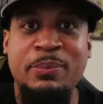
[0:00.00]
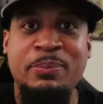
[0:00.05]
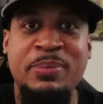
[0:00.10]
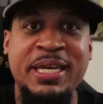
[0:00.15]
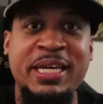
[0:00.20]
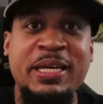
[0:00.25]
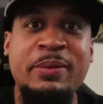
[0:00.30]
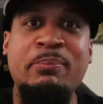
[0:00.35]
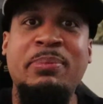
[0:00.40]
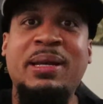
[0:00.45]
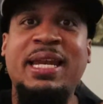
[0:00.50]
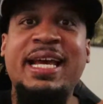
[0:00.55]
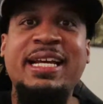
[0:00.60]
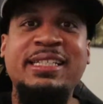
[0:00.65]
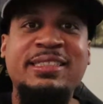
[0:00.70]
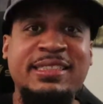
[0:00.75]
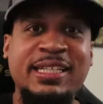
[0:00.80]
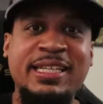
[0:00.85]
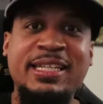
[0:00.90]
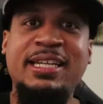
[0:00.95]
being
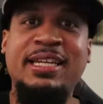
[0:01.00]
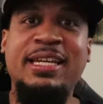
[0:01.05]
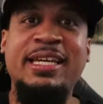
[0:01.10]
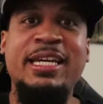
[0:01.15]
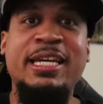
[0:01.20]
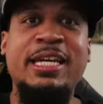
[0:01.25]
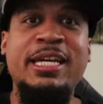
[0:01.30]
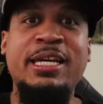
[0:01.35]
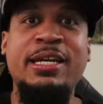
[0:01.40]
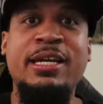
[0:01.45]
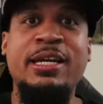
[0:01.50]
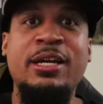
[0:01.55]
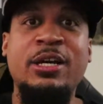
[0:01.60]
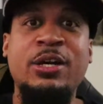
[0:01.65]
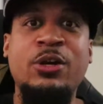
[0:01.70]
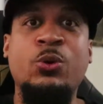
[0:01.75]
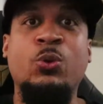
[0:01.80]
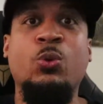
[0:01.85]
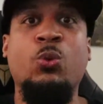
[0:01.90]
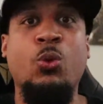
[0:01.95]
blatantly
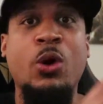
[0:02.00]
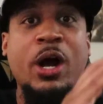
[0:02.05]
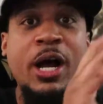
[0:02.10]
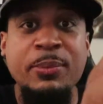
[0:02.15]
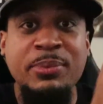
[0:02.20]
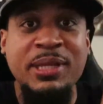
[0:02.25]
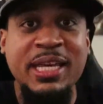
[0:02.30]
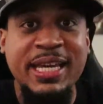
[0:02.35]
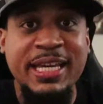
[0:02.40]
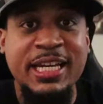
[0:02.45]
rubbed